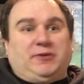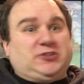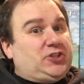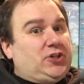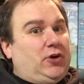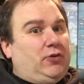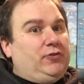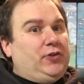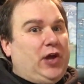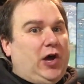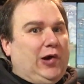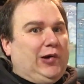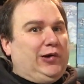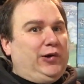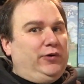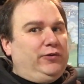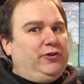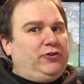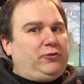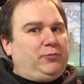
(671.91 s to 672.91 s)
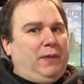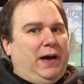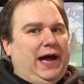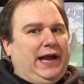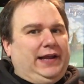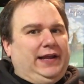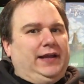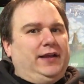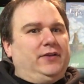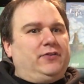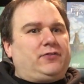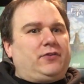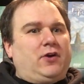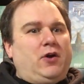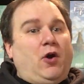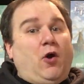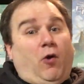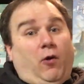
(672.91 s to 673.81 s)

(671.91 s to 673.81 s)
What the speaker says: But you don't know who the spy is.